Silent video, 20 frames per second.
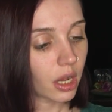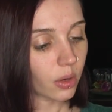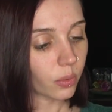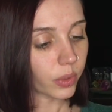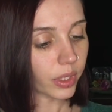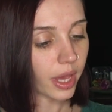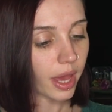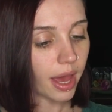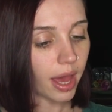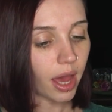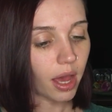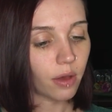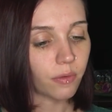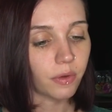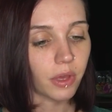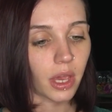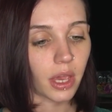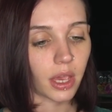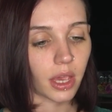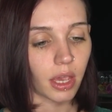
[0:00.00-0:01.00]
We
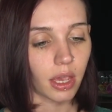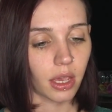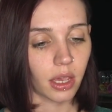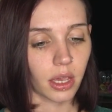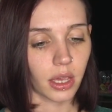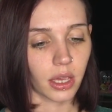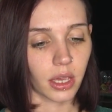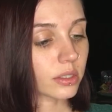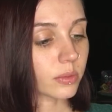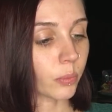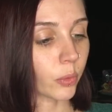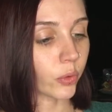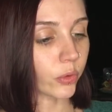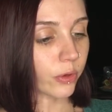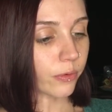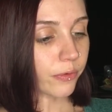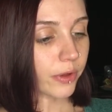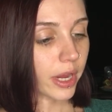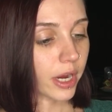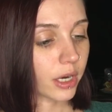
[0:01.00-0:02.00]
have a Smooth
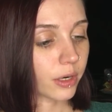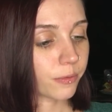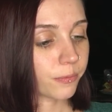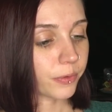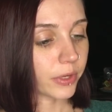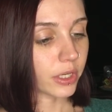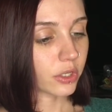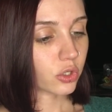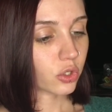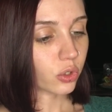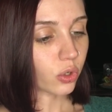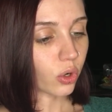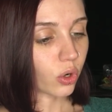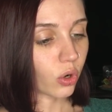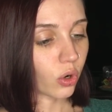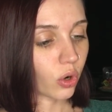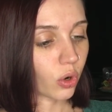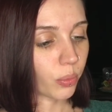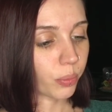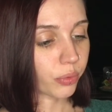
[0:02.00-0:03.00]
Affair
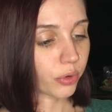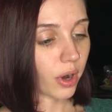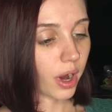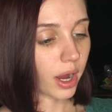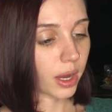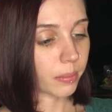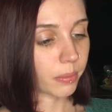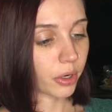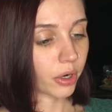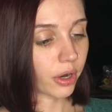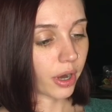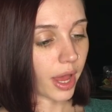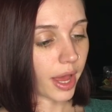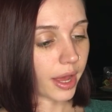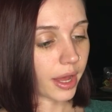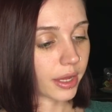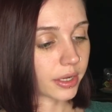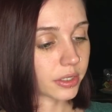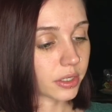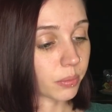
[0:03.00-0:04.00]
facial primer
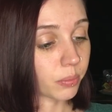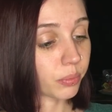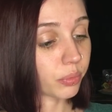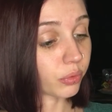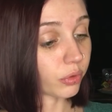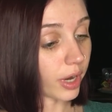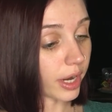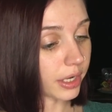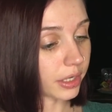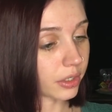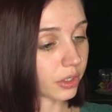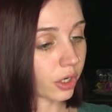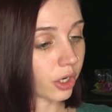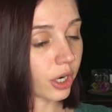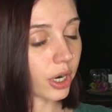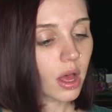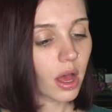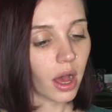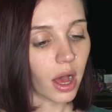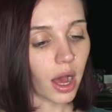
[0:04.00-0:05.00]
and
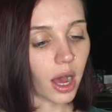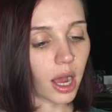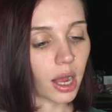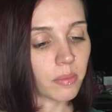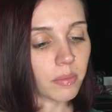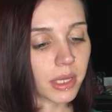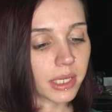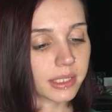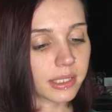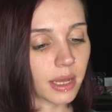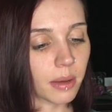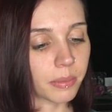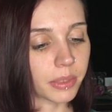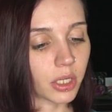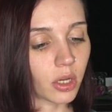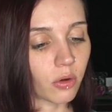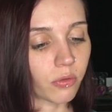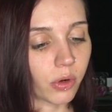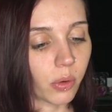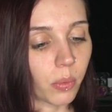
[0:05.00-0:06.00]
brightener. They sent
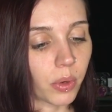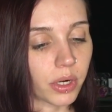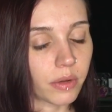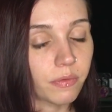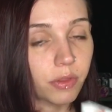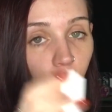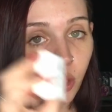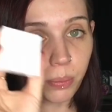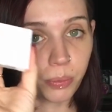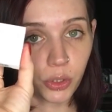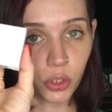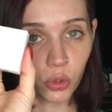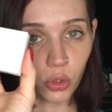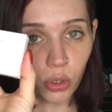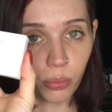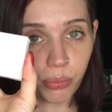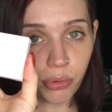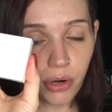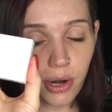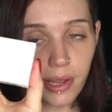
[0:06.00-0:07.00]
me over one of their
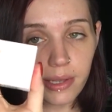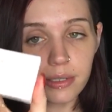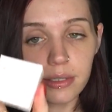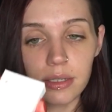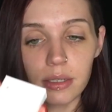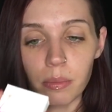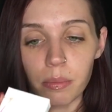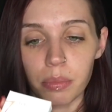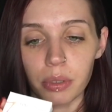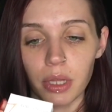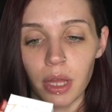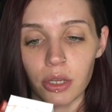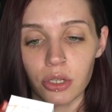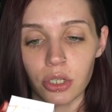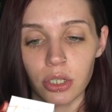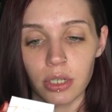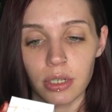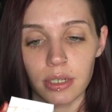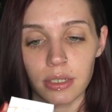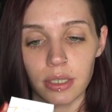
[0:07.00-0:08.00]
pure pressed
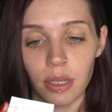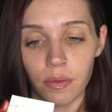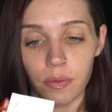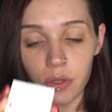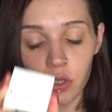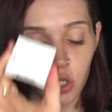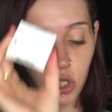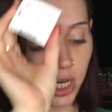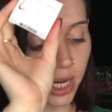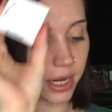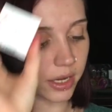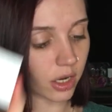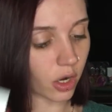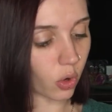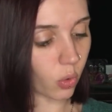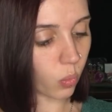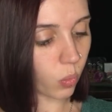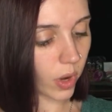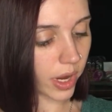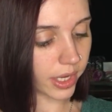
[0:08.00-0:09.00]
blushes in the shade
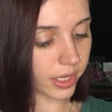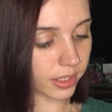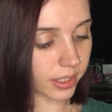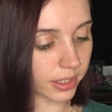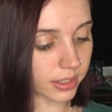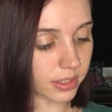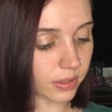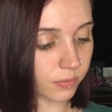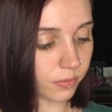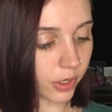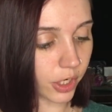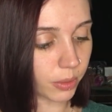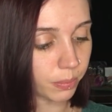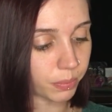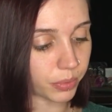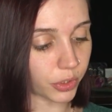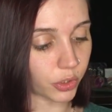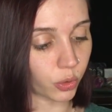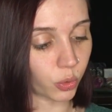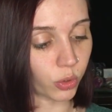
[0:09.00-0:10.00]
Awake. It's a very
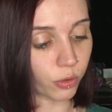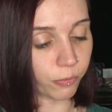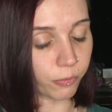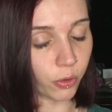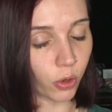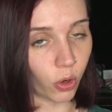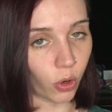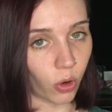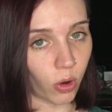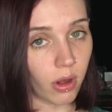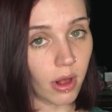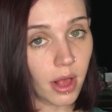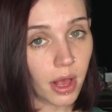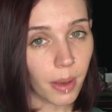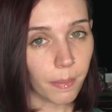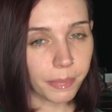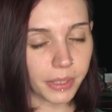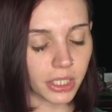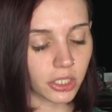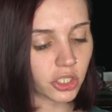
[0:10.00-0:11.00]
beautiful
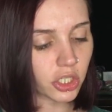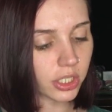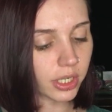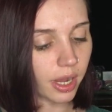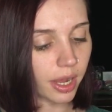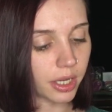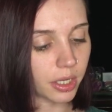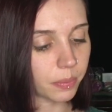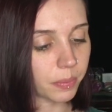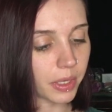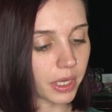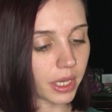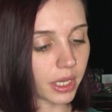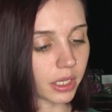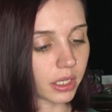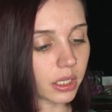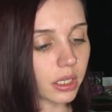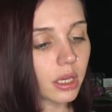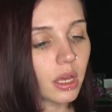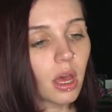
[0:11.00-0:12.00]
peachy kind of
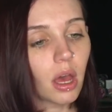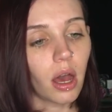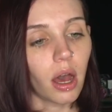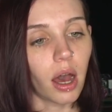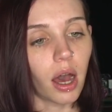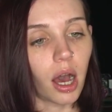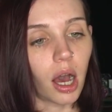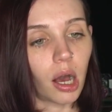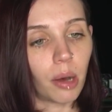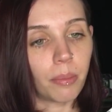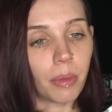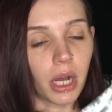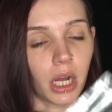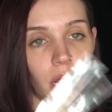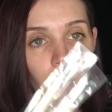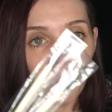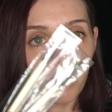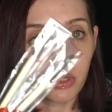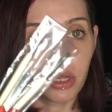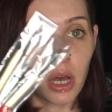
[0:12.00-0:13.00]
pink. A
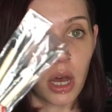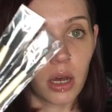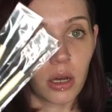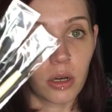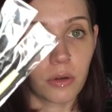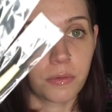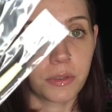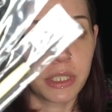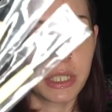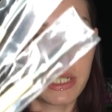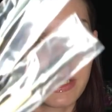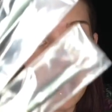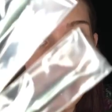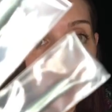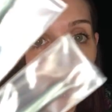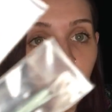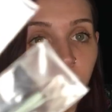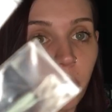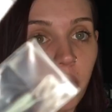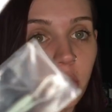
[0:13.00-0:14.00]
couple of
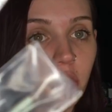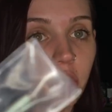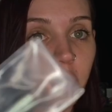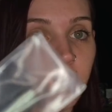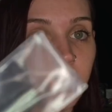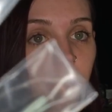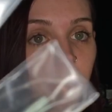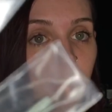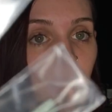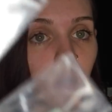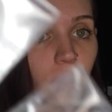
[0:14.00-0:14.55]
detail brushes.